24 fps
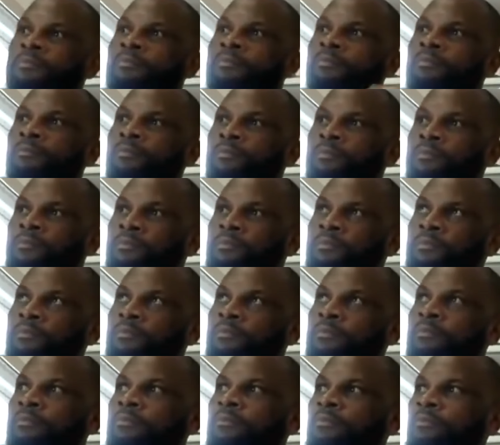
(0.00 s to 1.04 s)

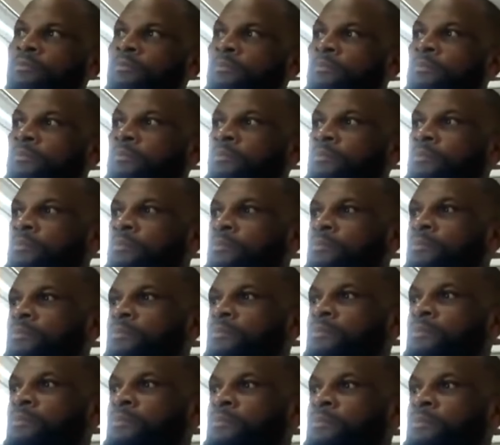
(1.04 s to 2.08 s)

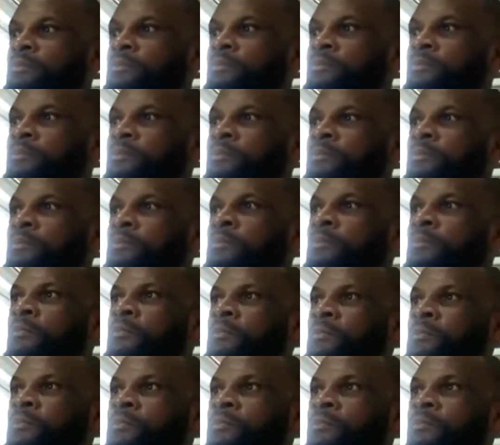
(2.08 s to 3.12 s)

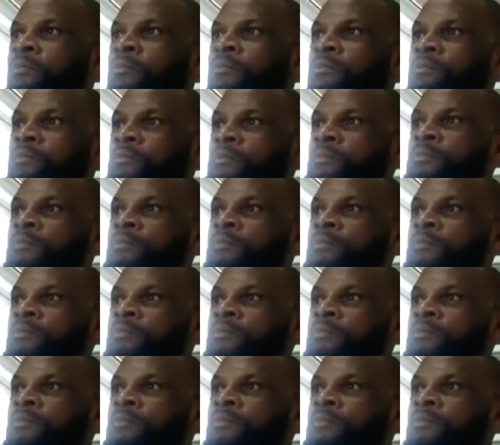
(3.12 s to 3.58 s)
(silent)